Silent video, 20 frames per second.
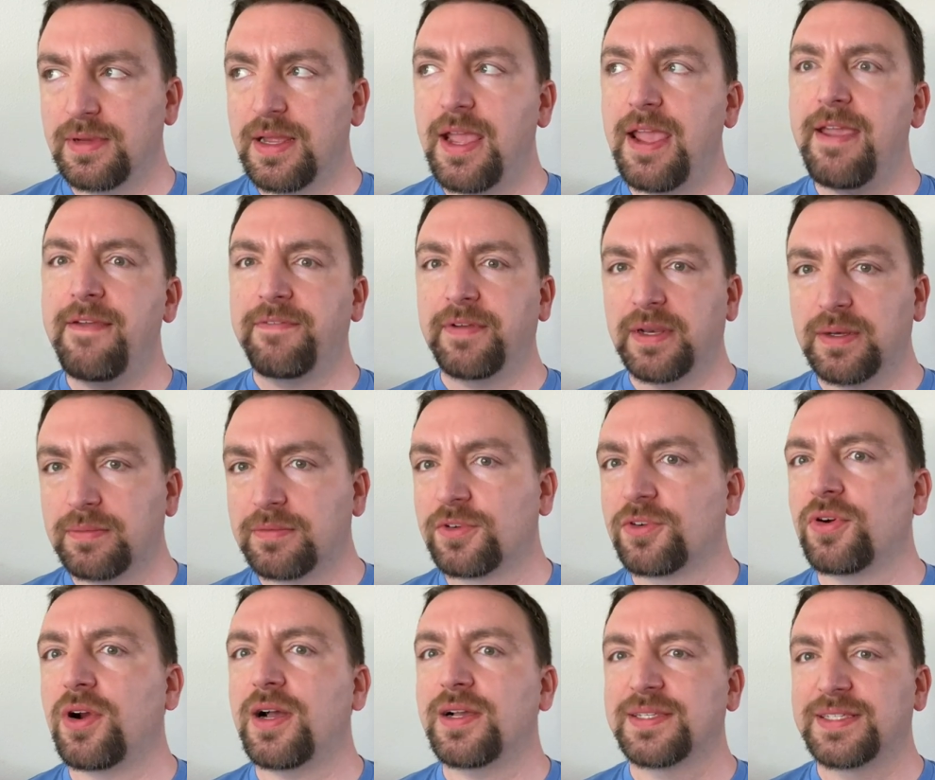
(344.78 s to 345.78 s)
if it
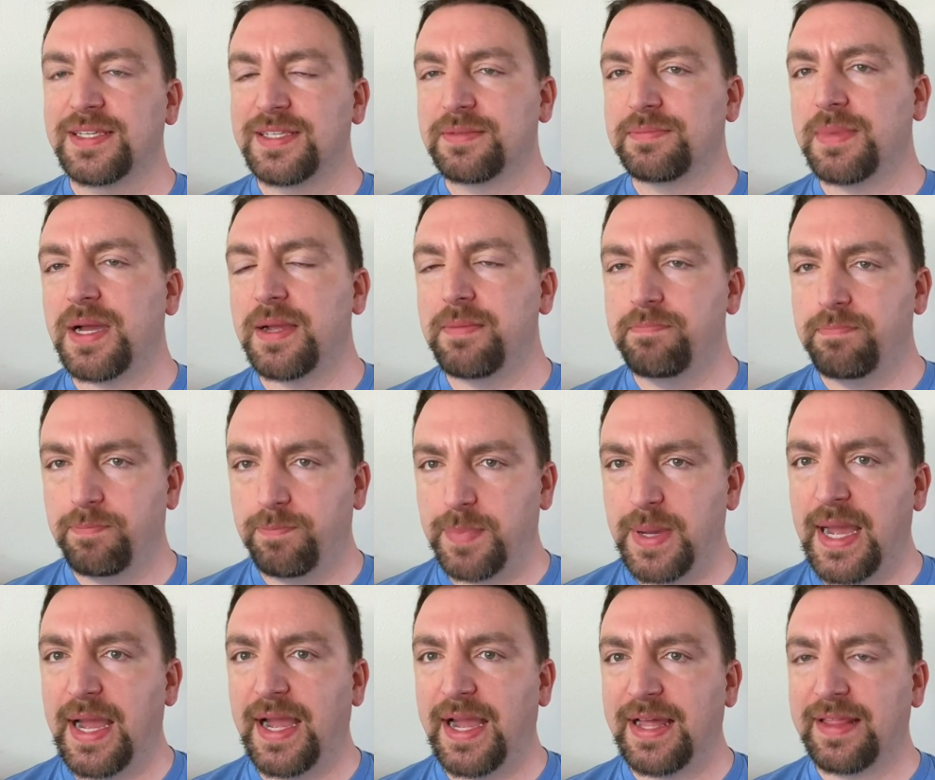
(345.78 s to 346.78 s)
crosses my
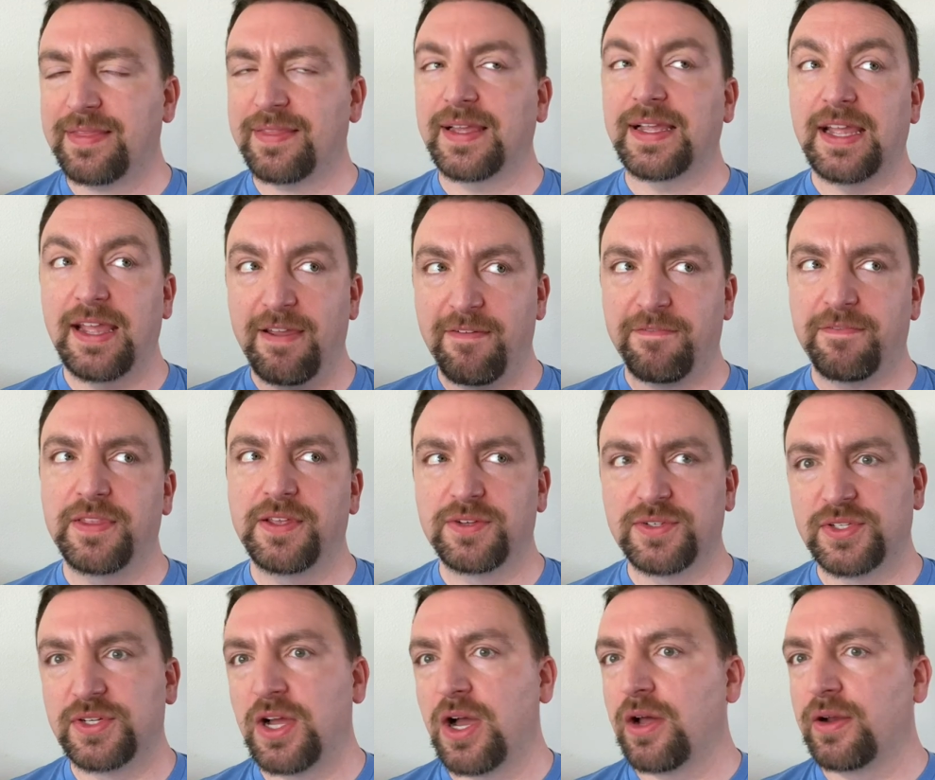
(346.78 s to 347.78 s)
path, like if
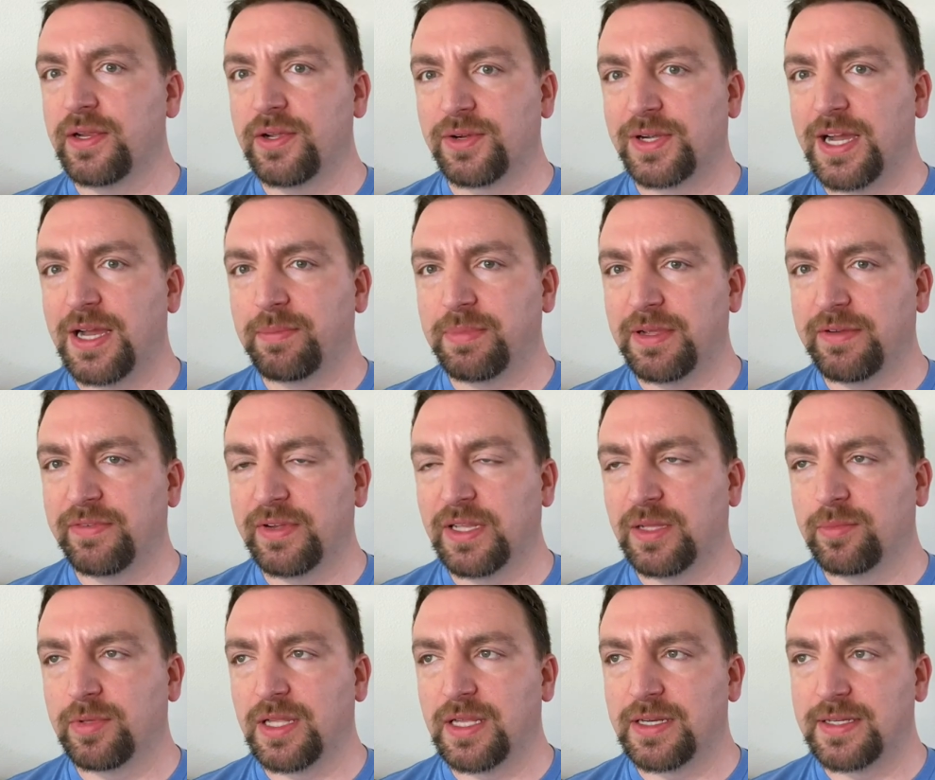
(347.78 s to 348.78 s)
there's an audio copy
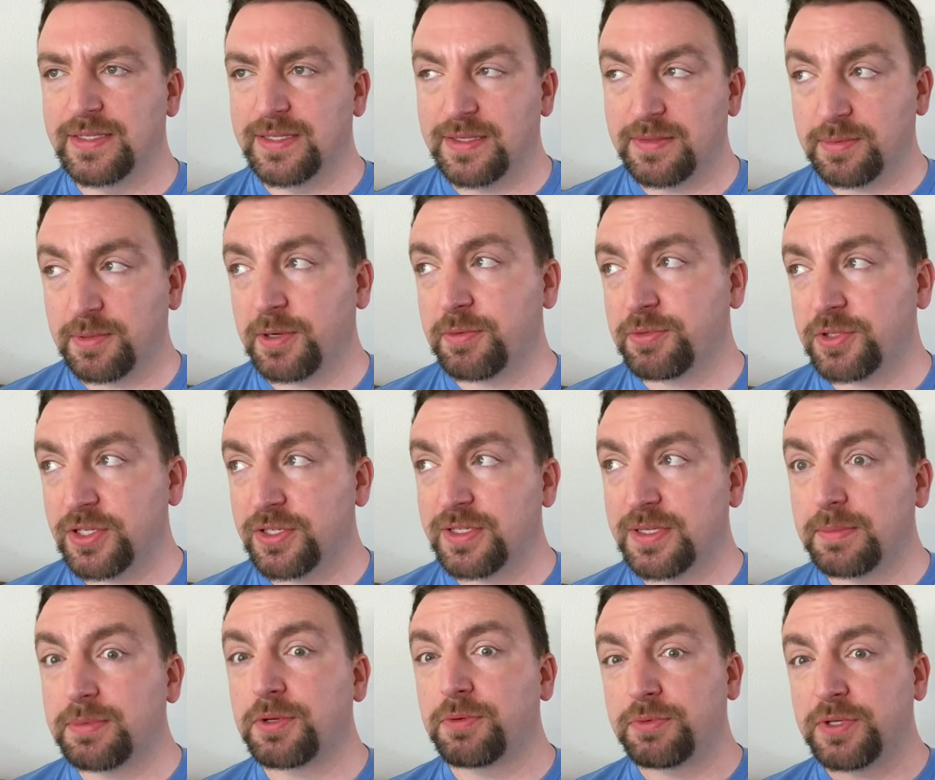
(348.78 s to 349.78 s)
available on a
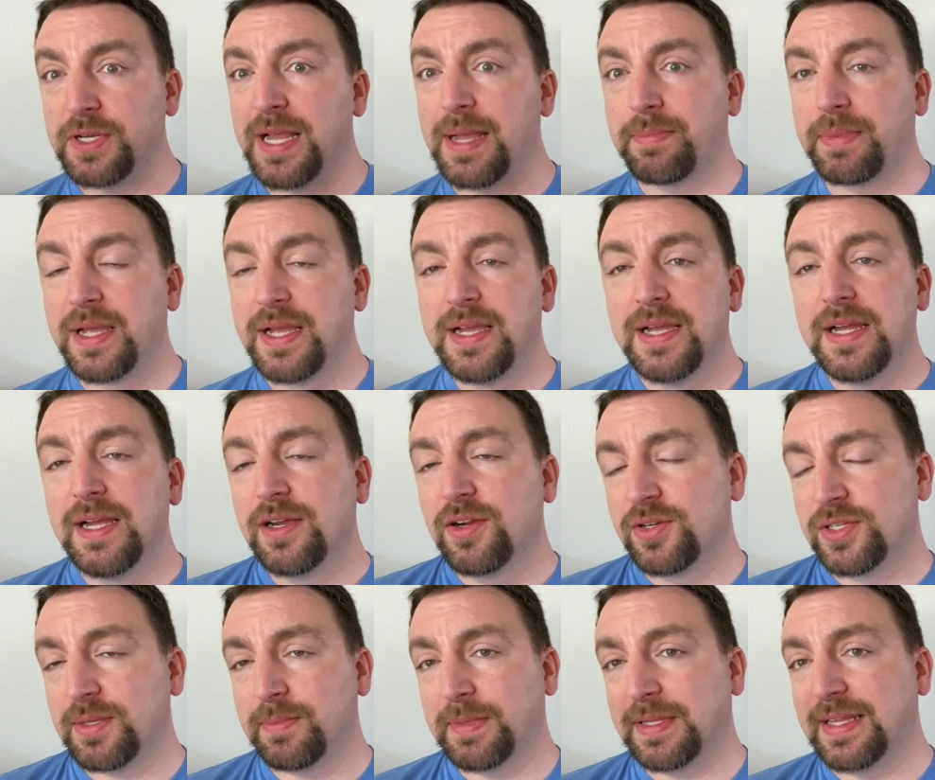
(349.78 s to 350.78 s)
subscription app or
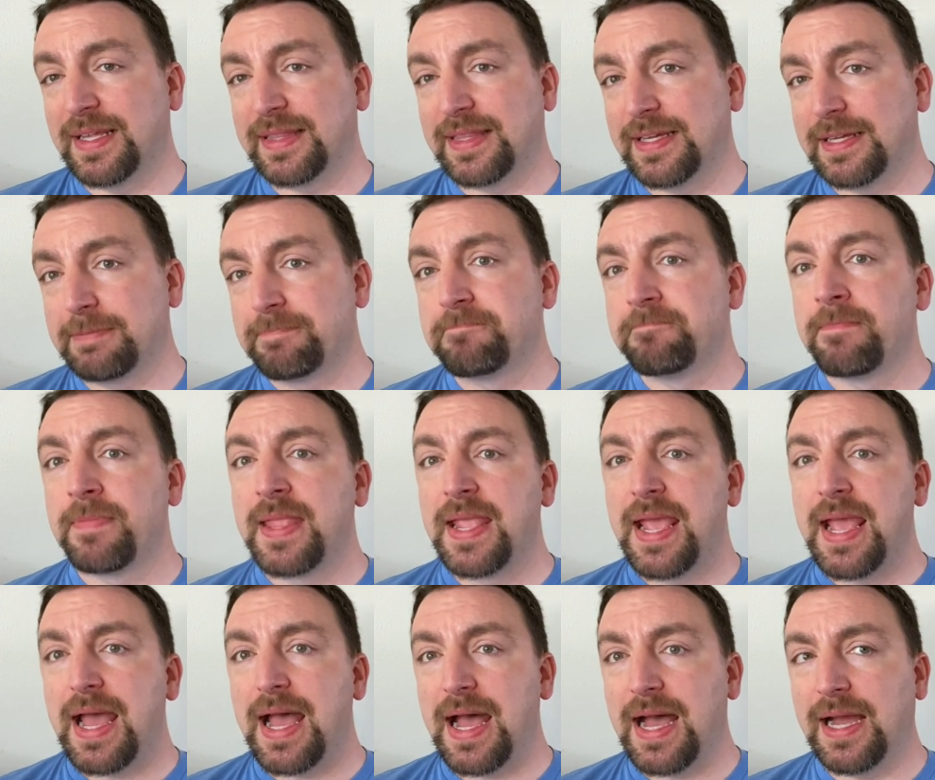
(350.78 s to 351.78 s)
something like that,
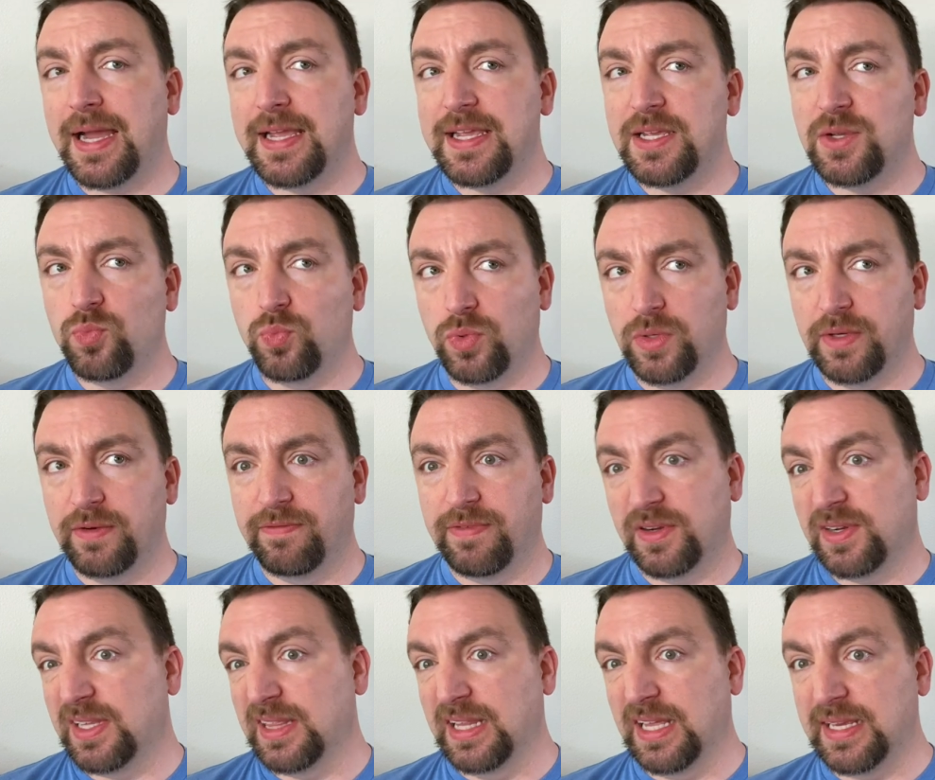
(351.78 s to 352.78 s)
I would
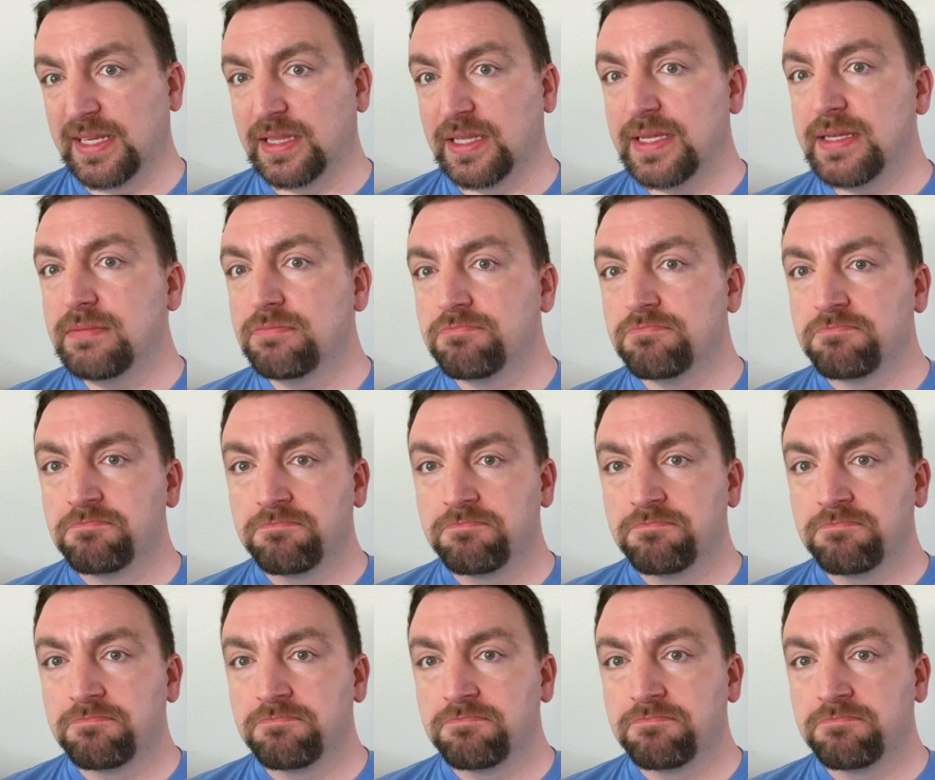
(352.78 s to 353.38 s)
very likely